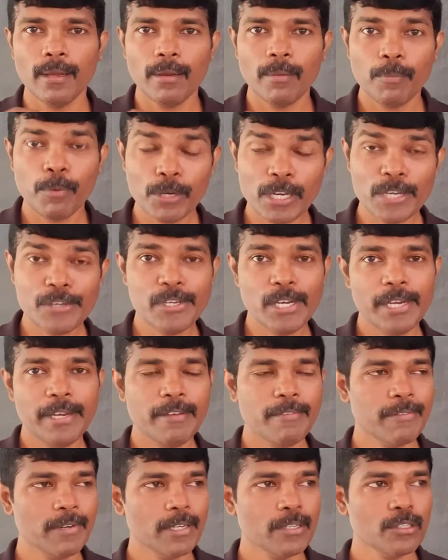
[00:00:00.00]
potential
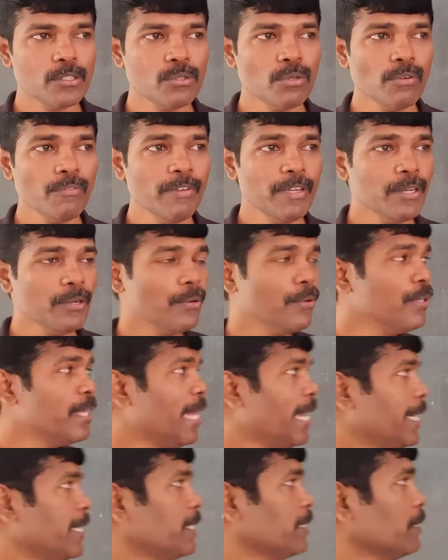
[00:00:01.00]
difference. So we know
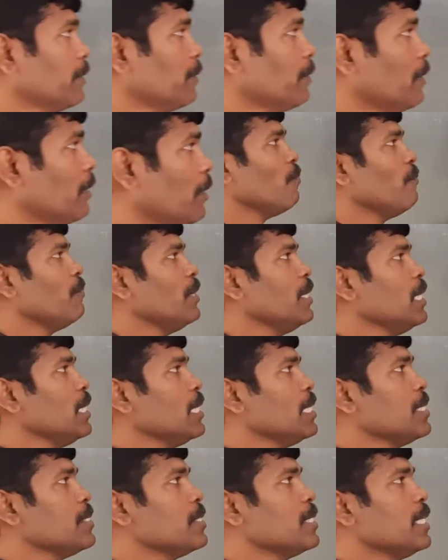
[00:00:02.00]
that
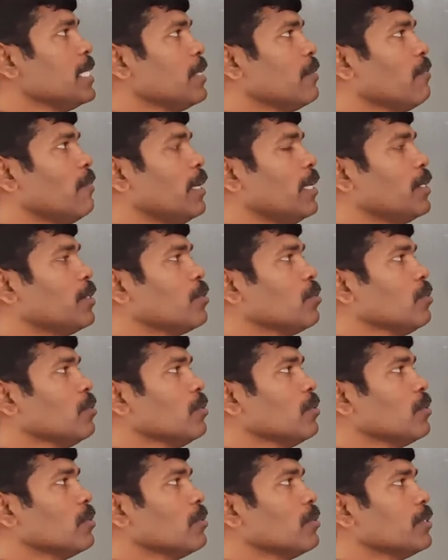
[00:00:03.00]
V is equal
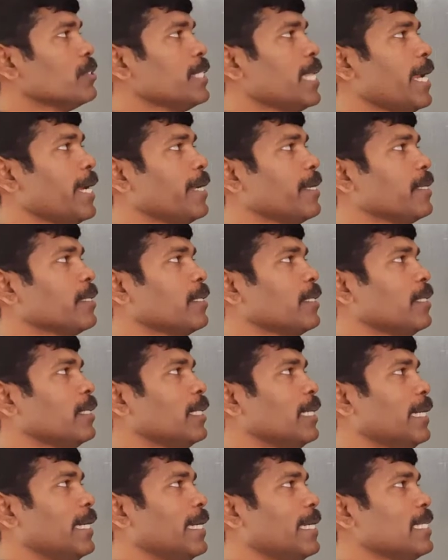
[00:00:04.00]
to, what's that?